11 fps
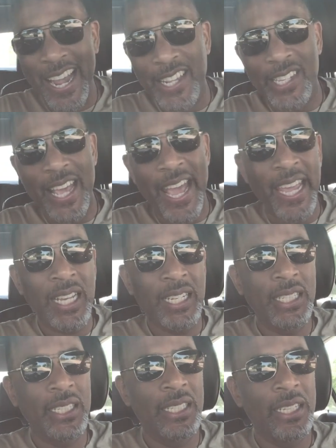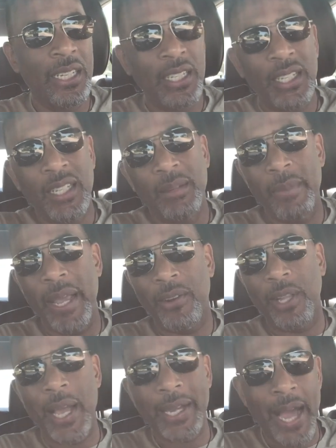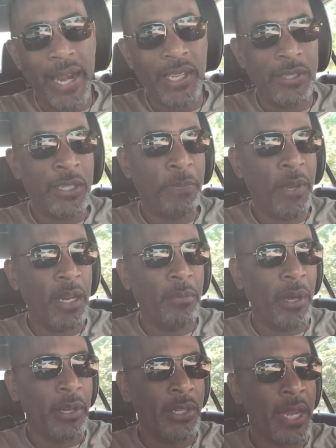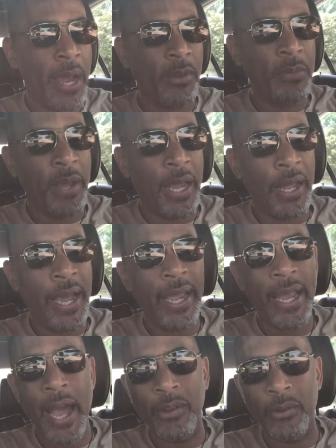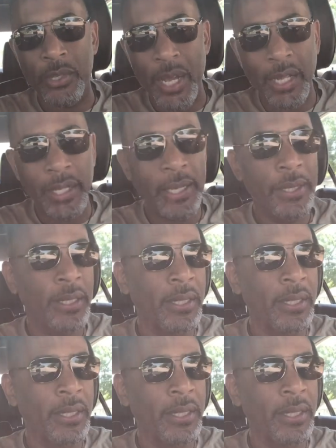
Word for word: and say, man, all I got is this peanut butter sandwich, man. I ain't got no jelly.